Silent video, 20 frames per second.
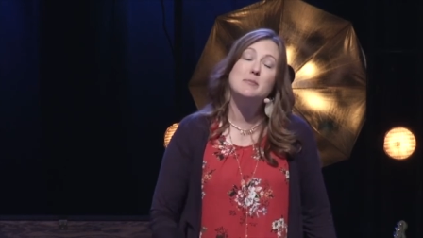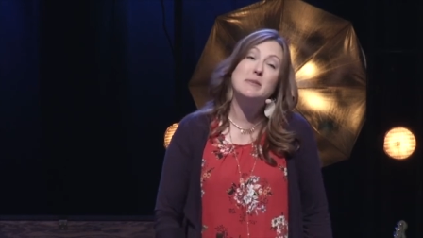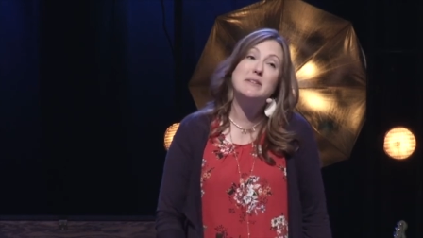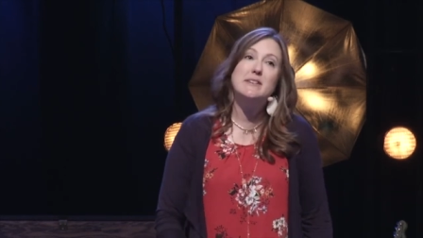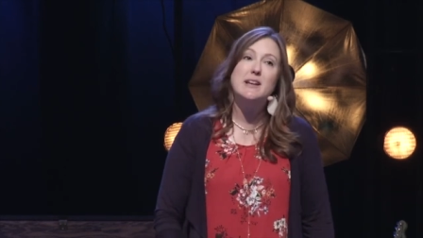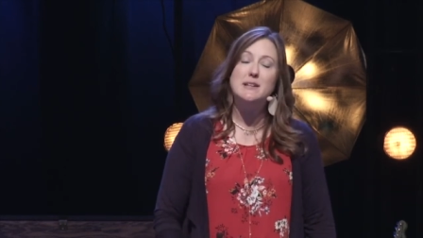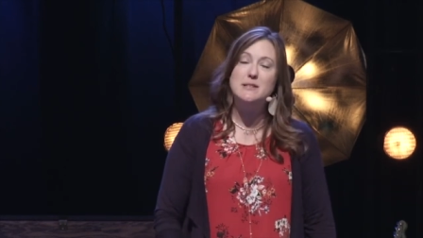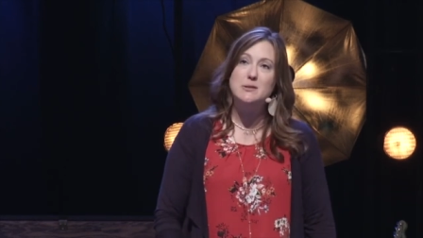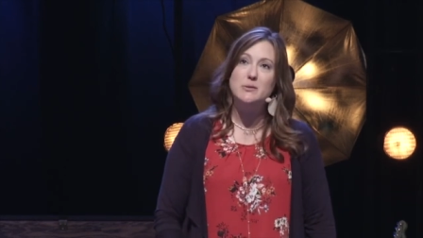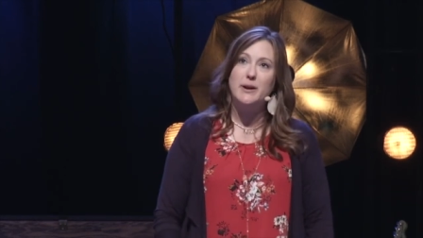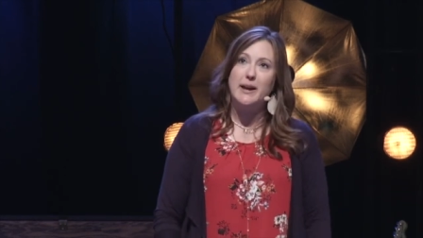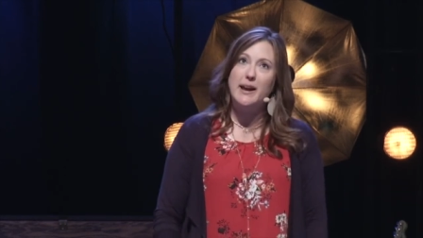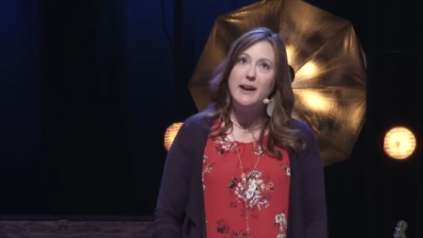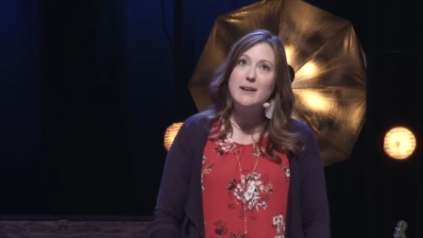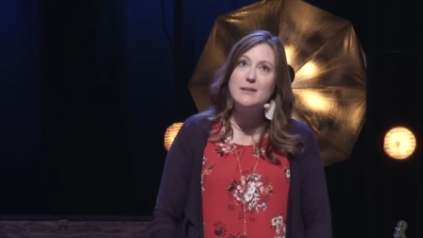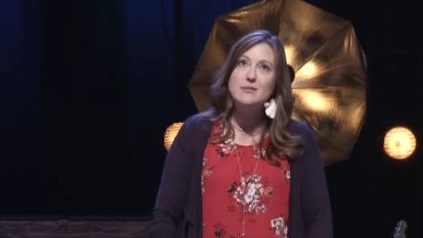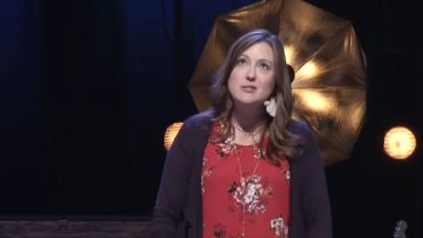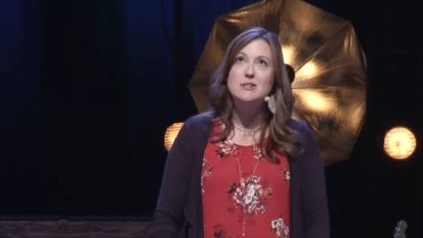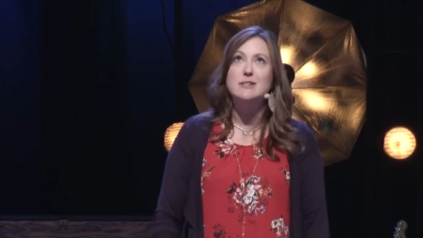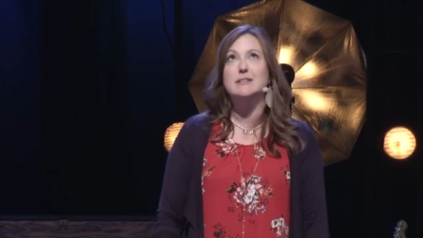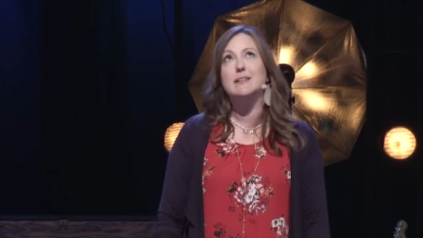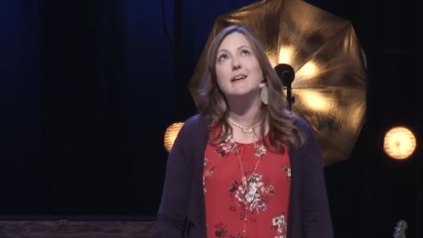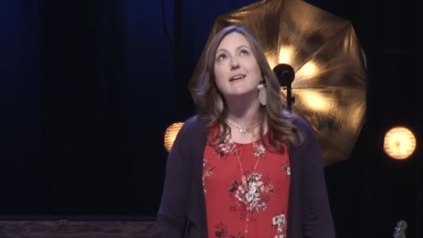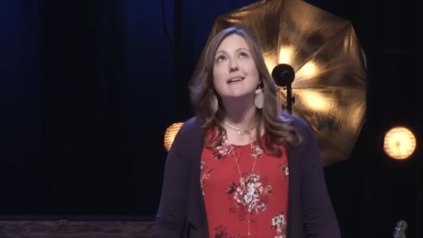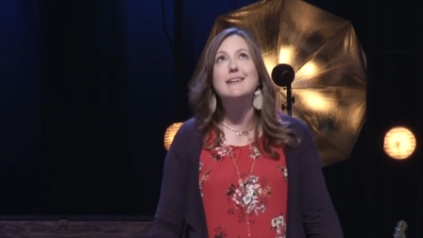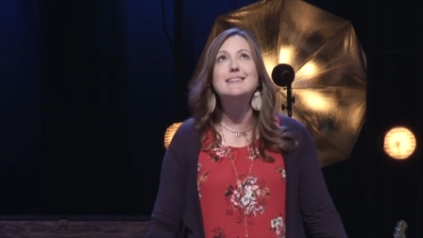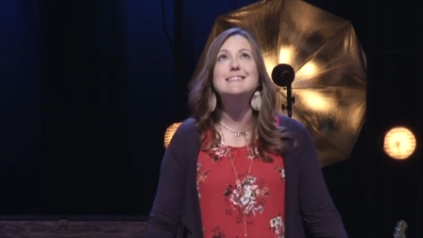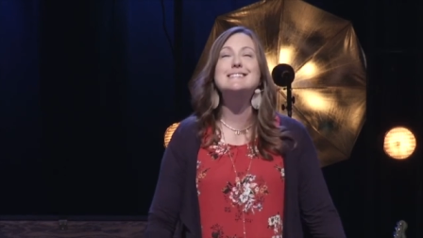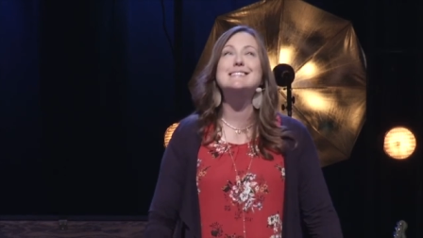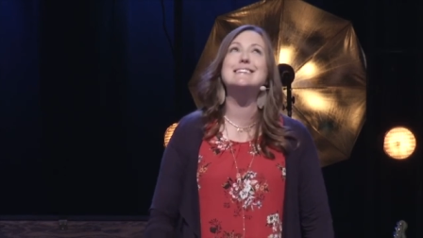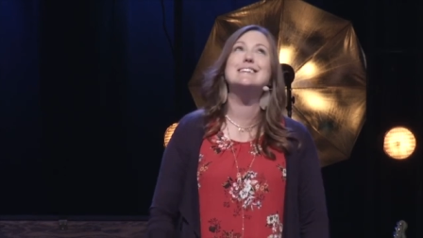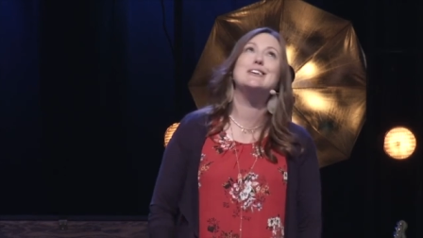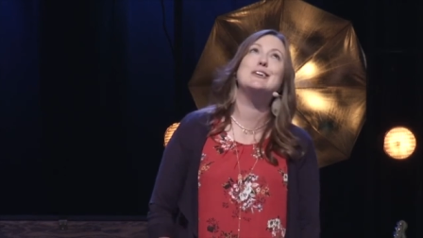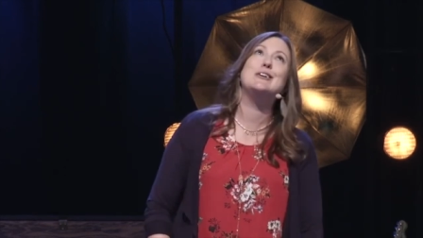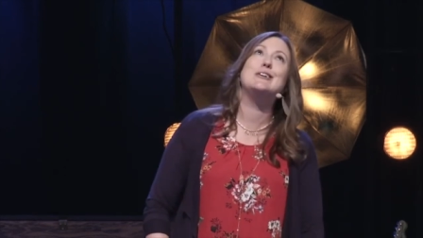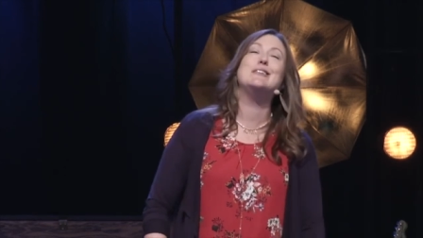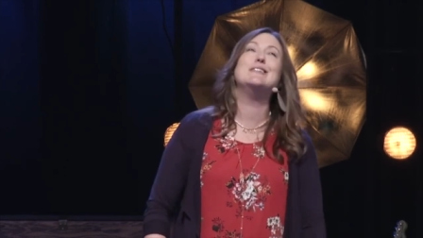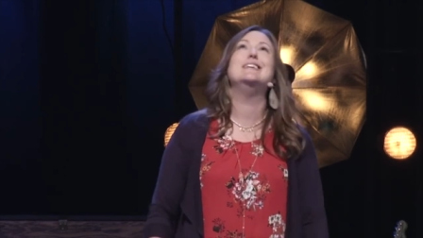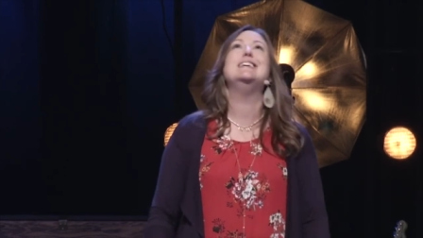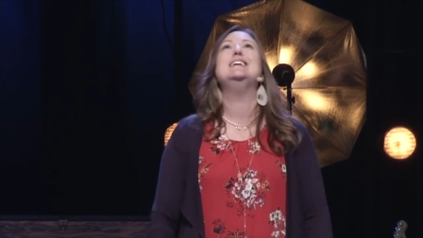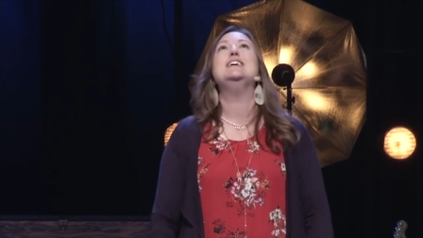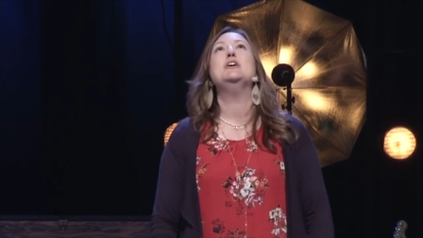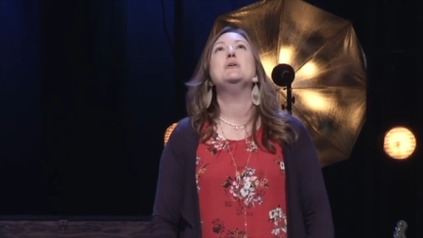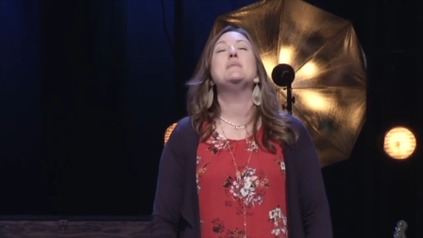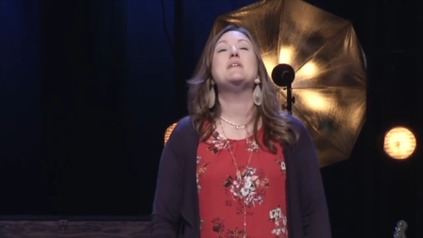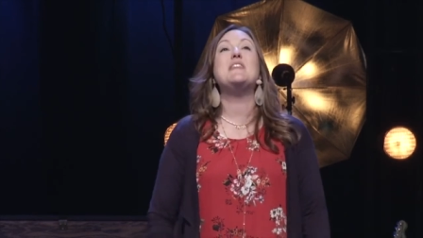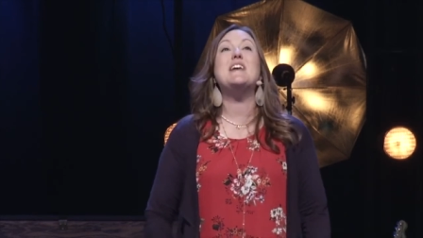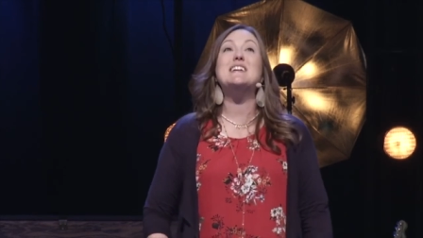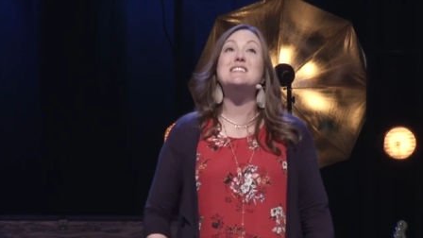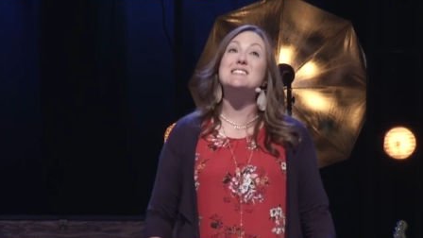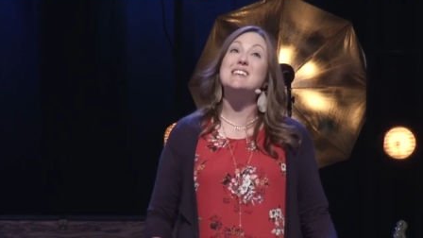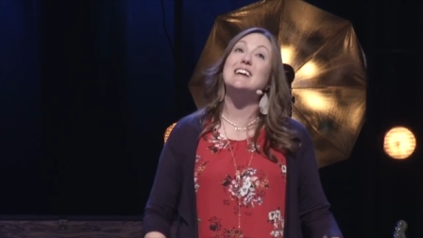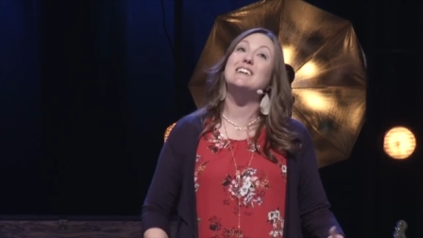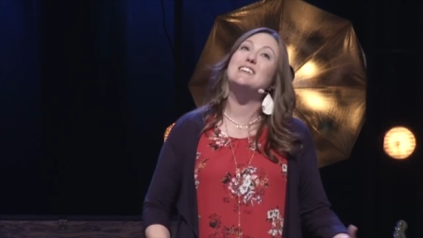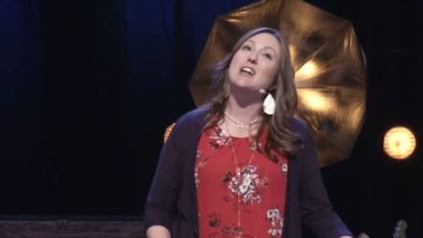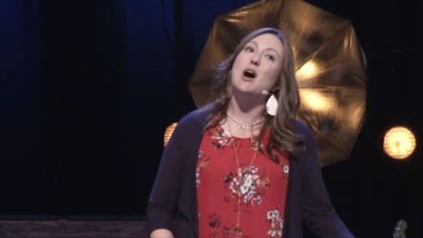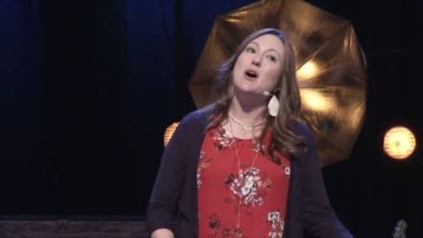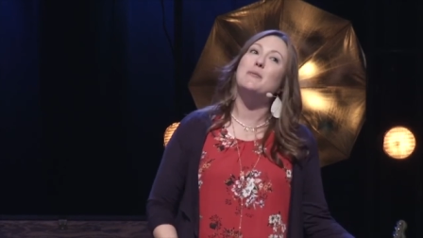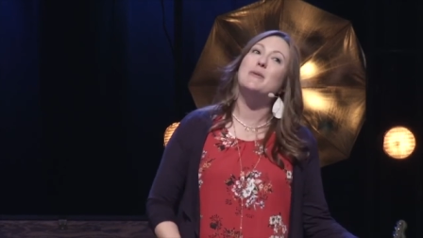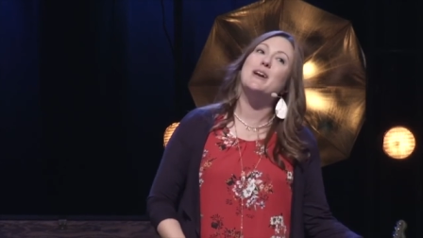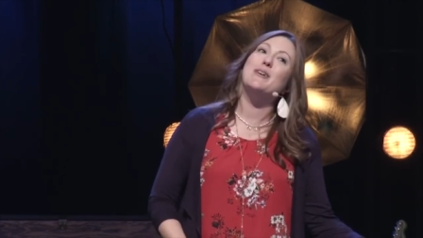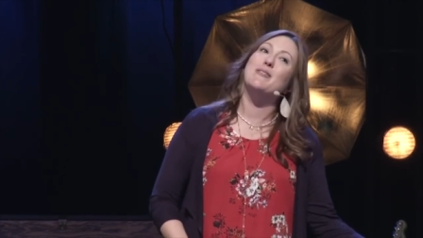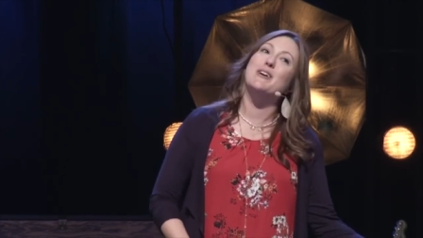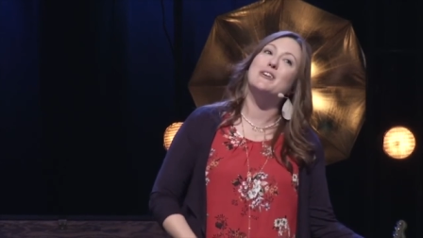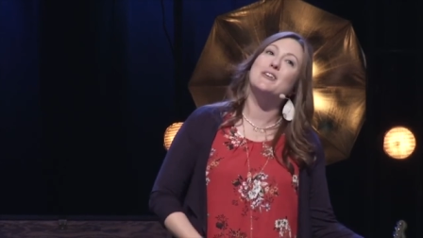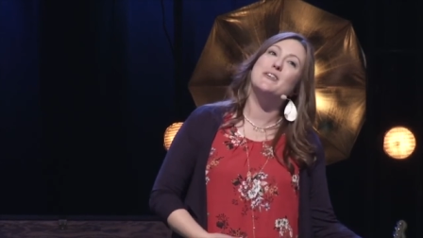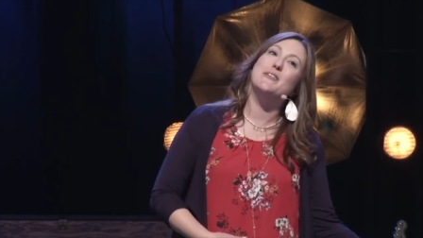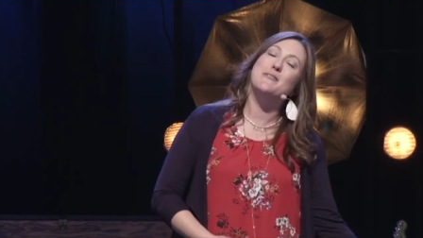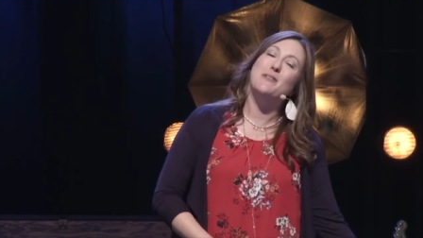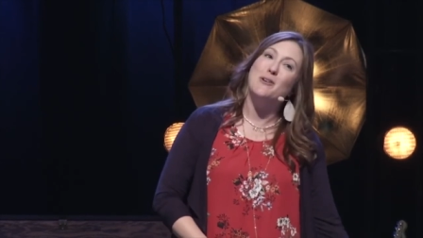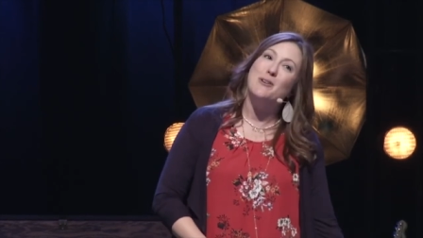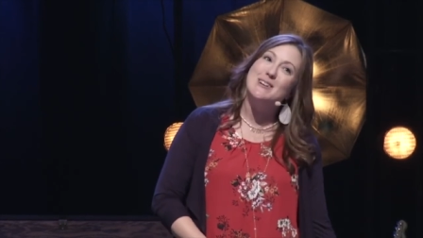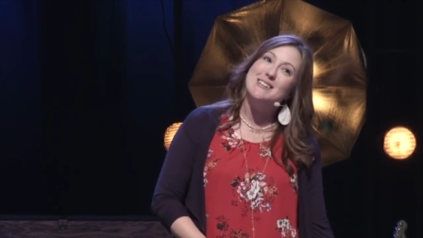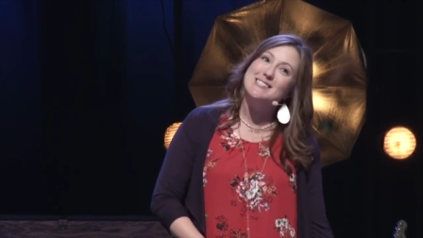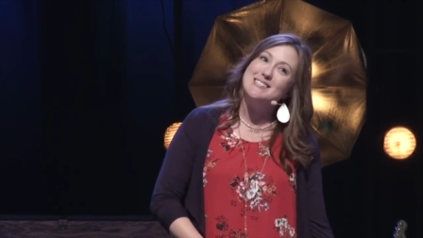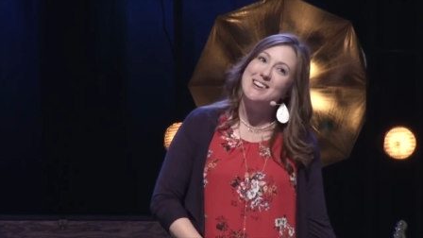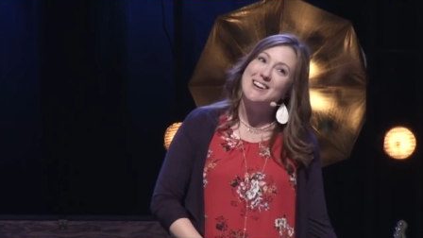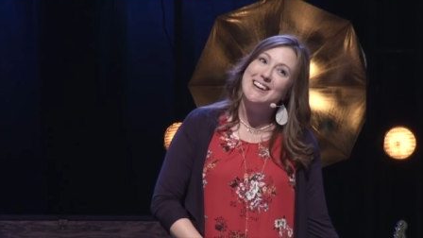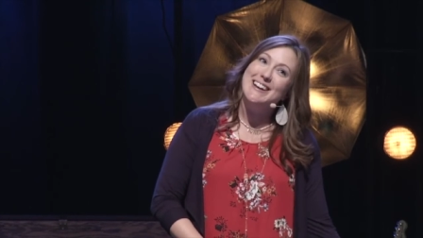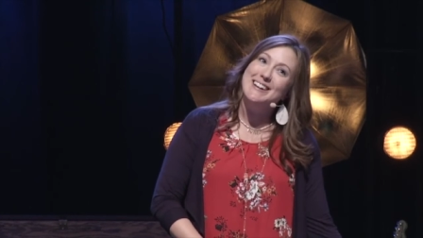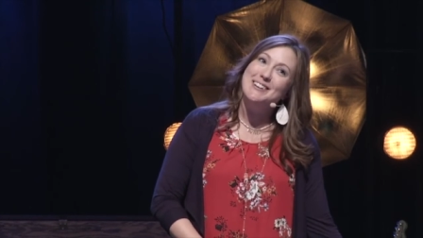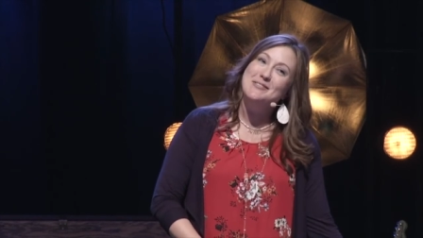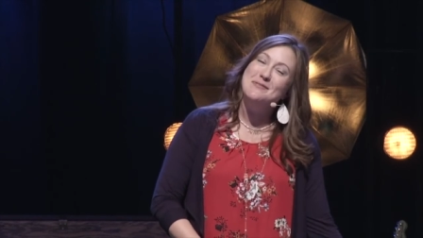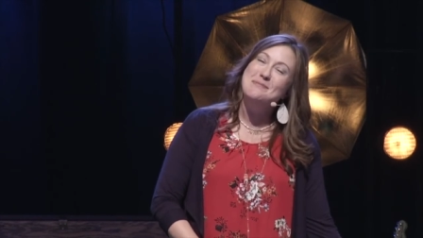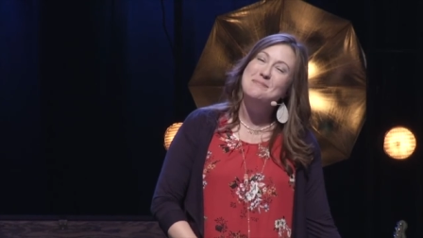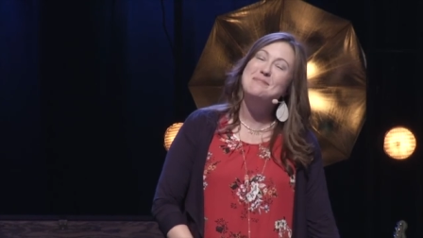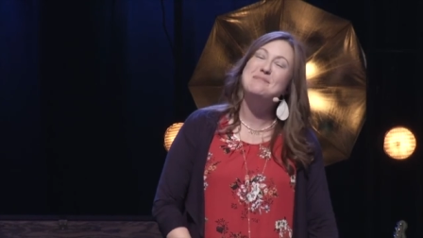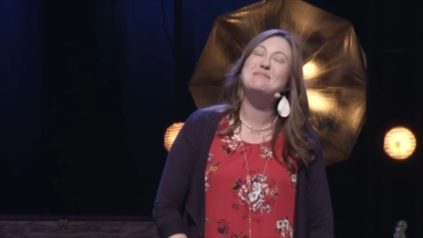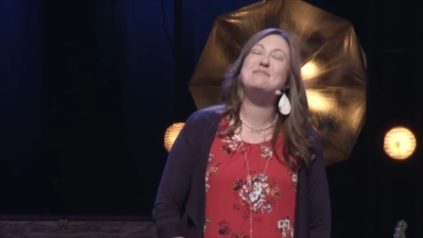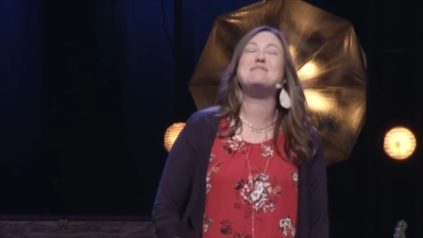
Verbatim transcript: I mean, that's okay if she does, you know, but that's like not what I want her to focus on.